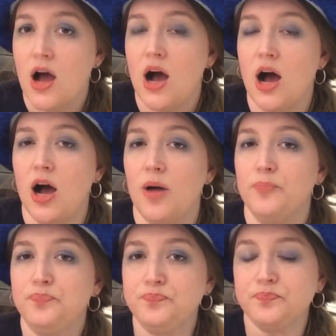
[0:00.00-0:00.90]

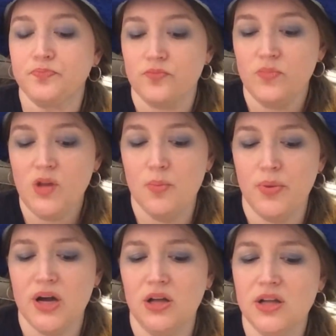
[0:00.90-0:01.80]

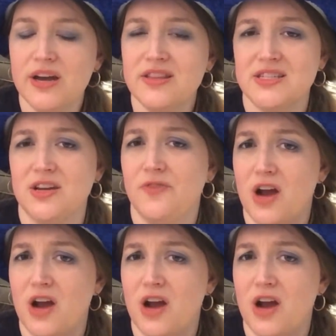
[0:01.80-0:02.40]
But a lot of the stuff